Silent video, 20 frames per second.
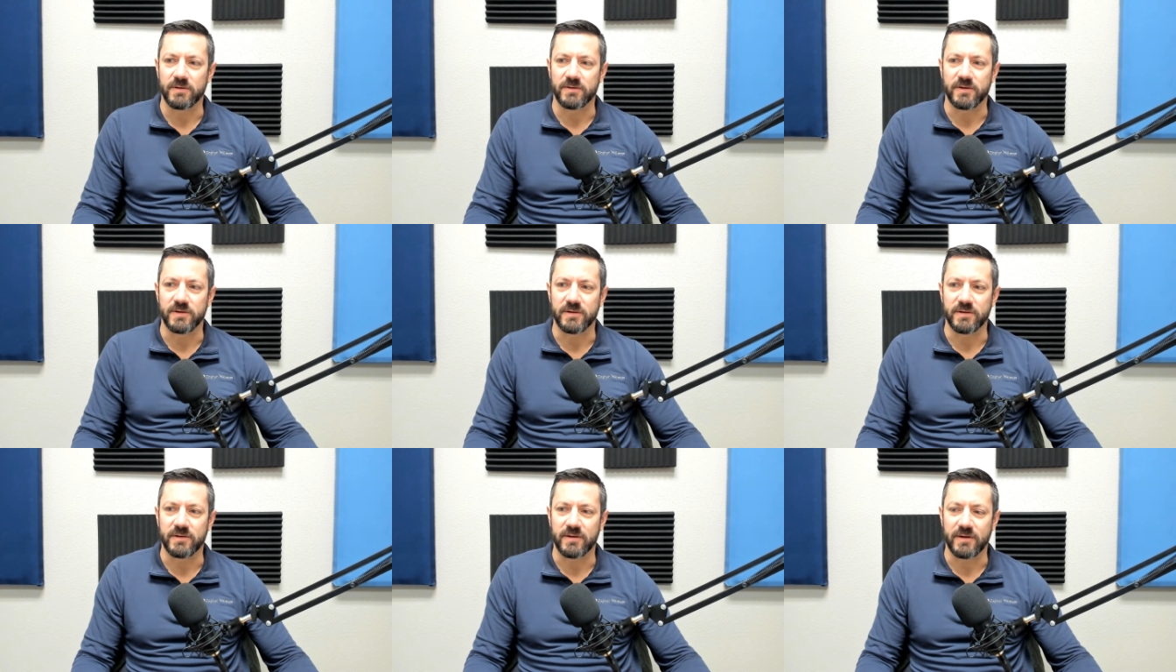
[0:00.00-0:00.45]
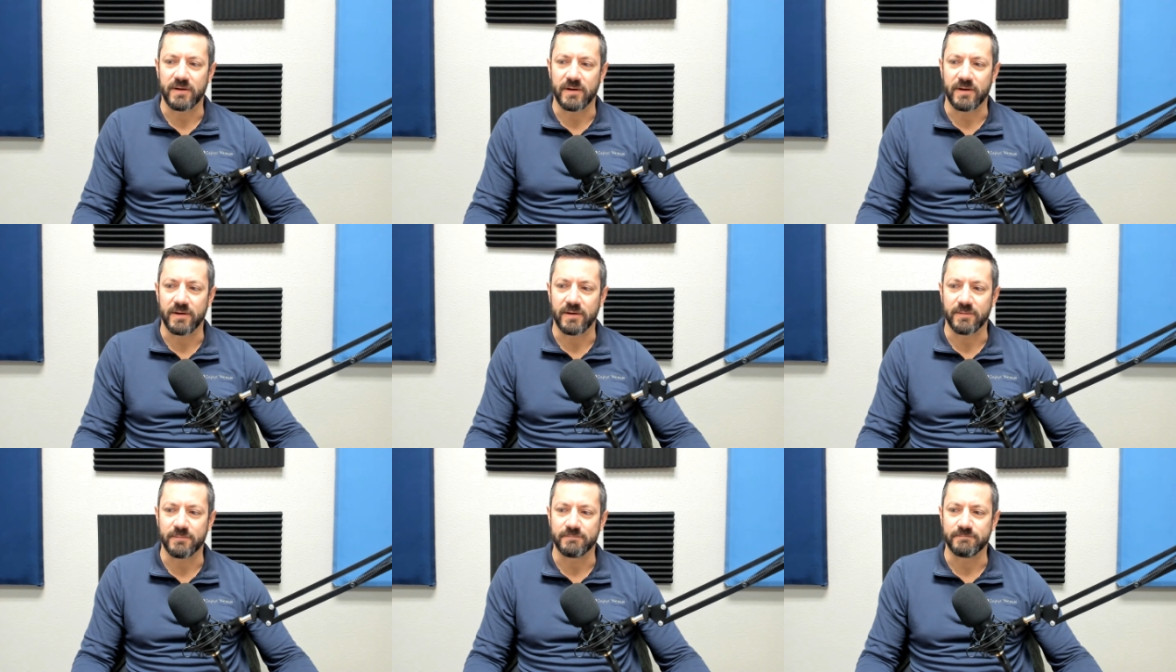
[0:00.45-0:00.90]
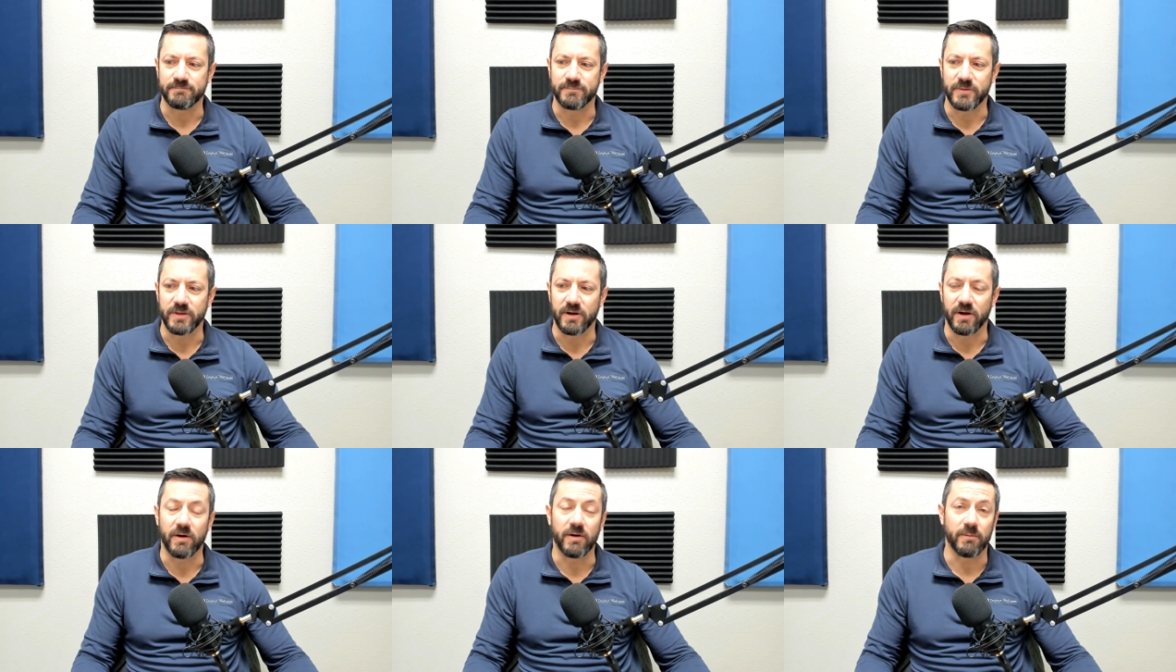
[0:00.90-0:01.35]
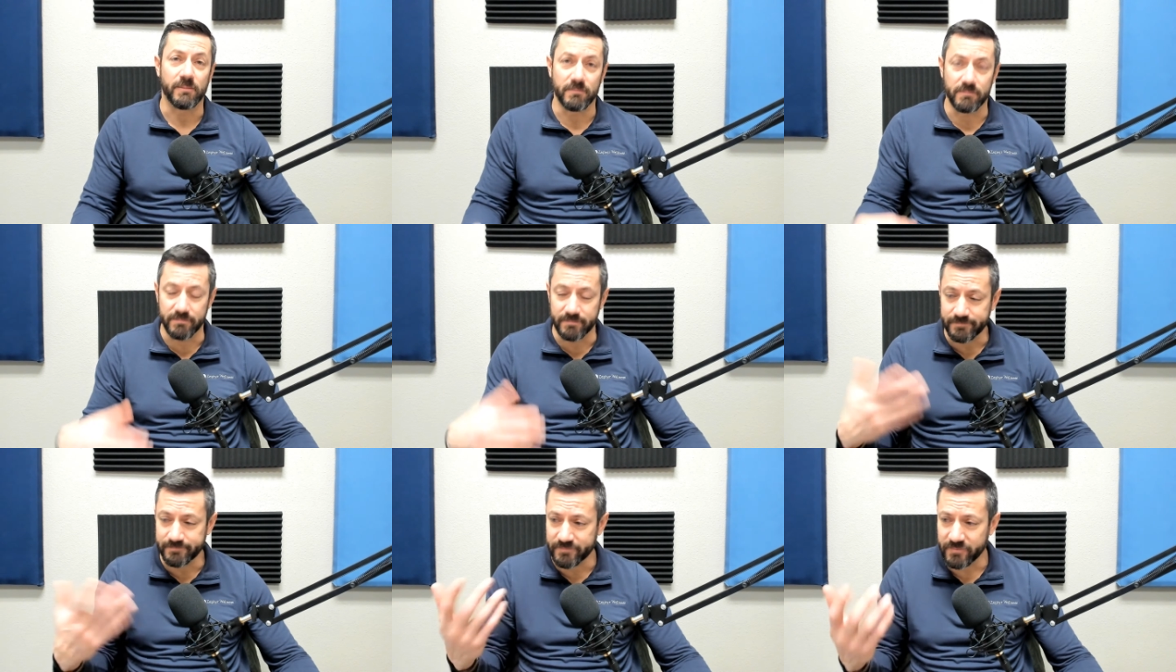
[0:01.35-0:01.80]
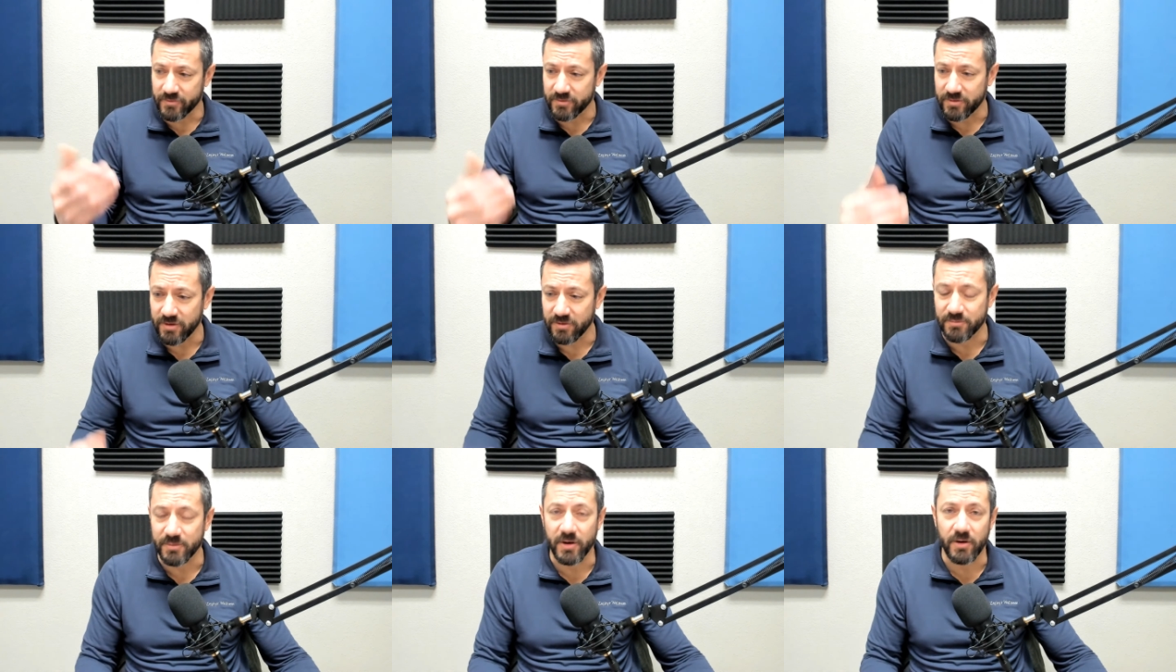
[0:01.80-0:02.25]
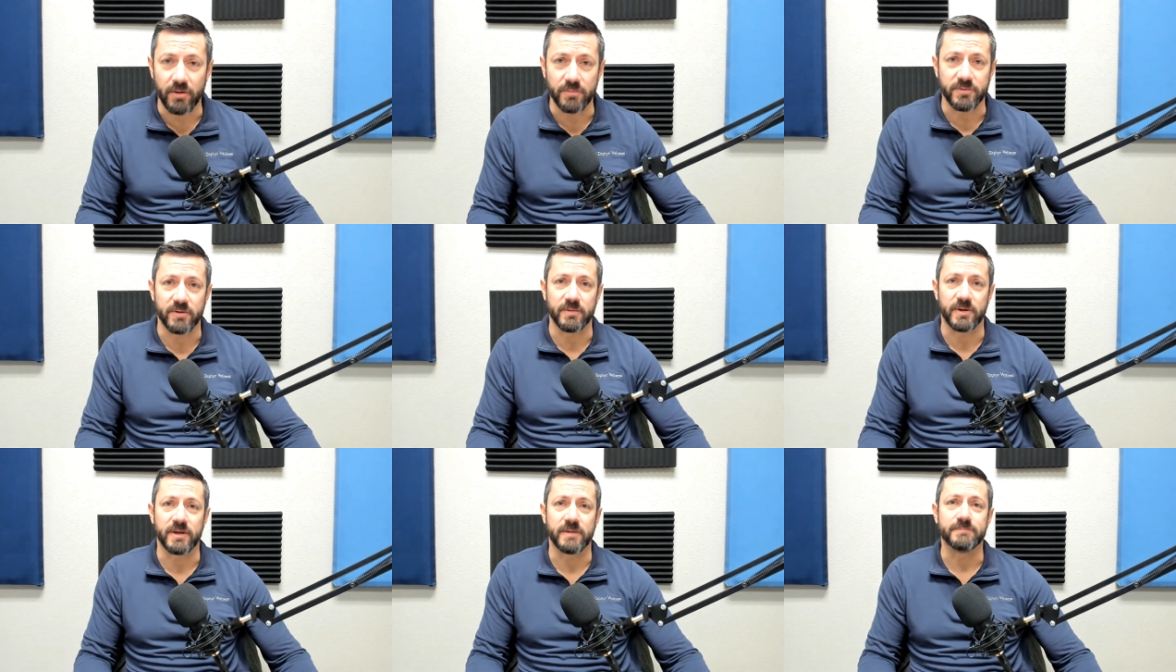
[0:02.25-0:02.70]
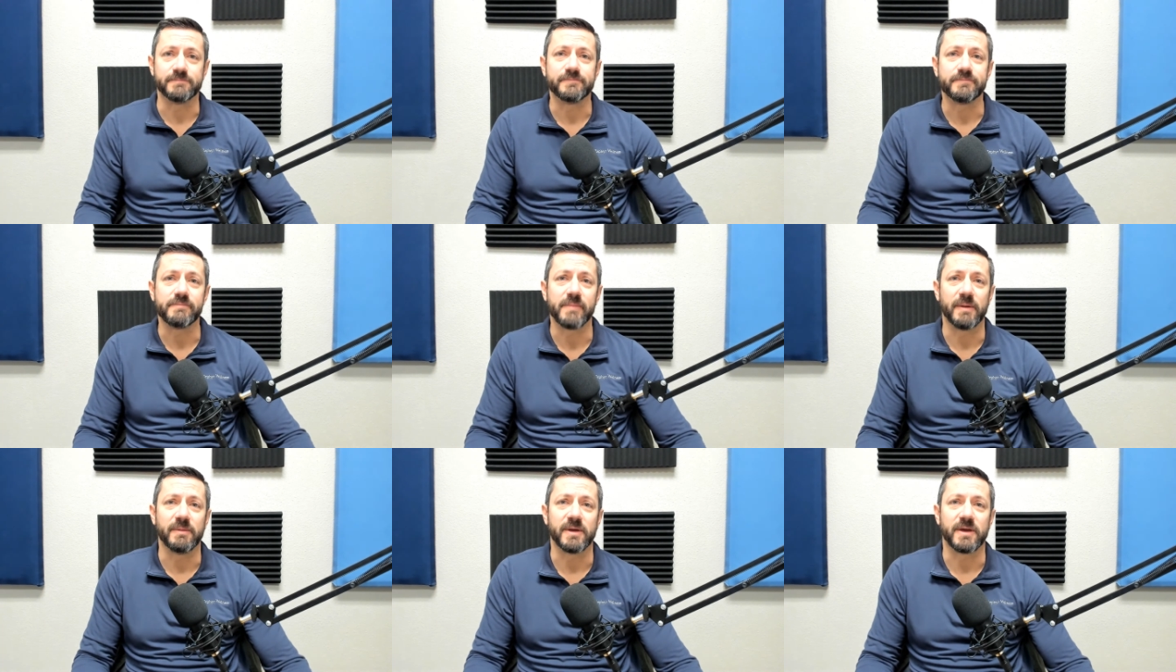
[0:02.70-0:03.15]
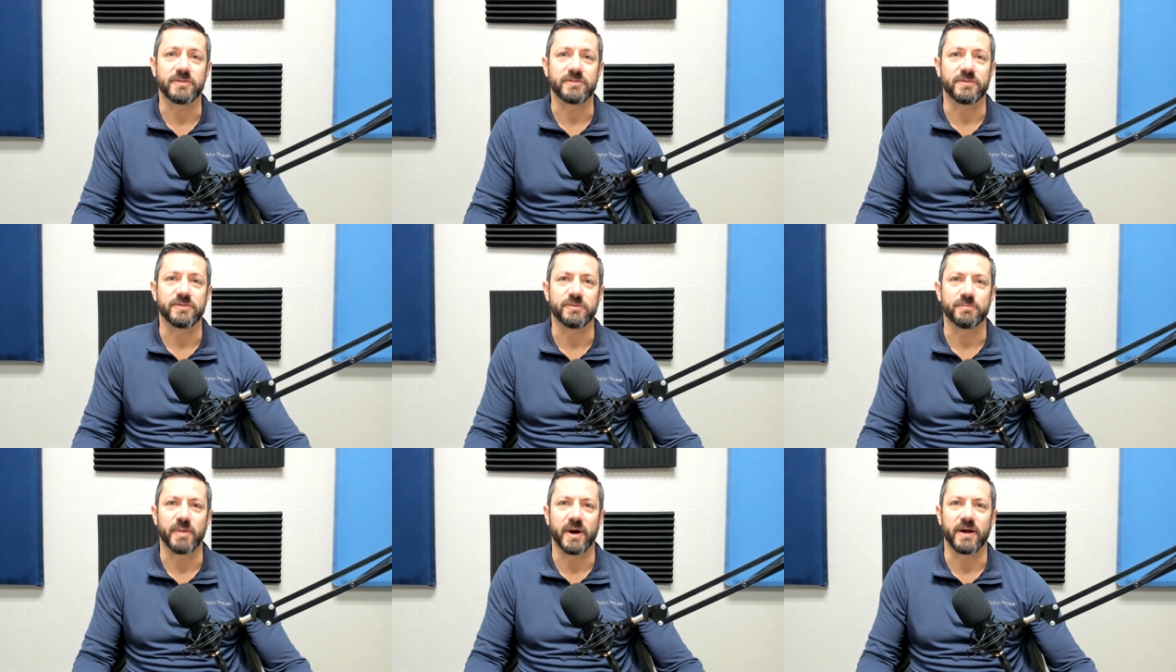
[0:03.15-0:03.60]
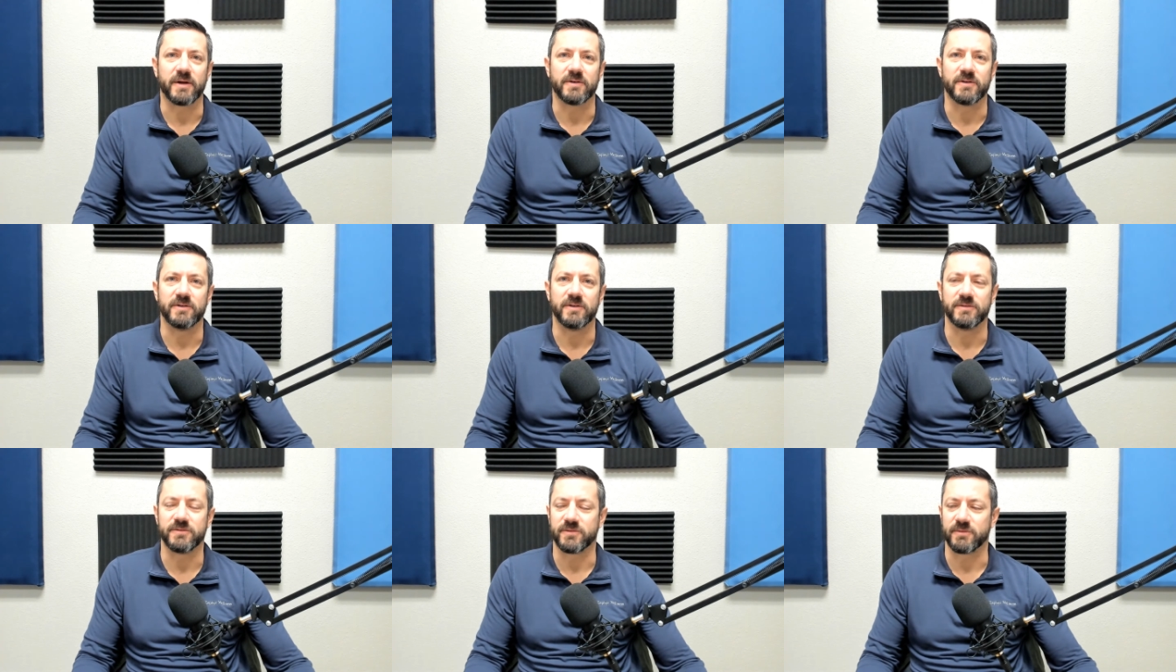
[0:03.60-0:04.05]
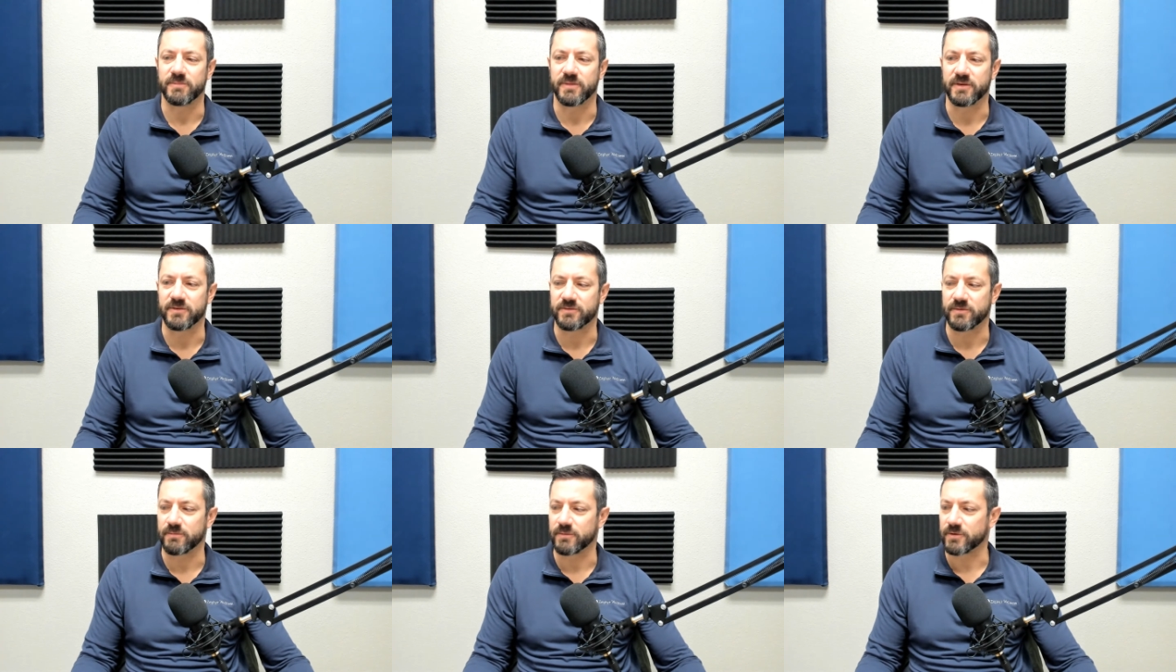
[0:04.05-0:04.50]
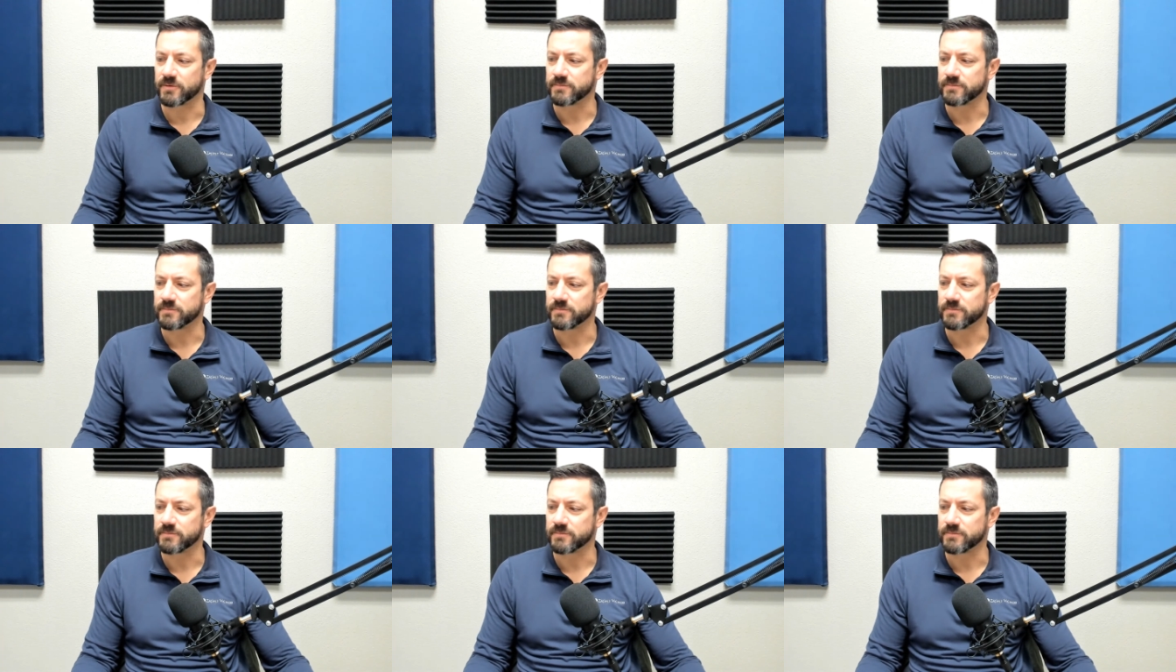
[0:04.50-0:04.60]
And, um, you know, I hope, excuse me, I hope somebody maybe gets inspired to do something similar.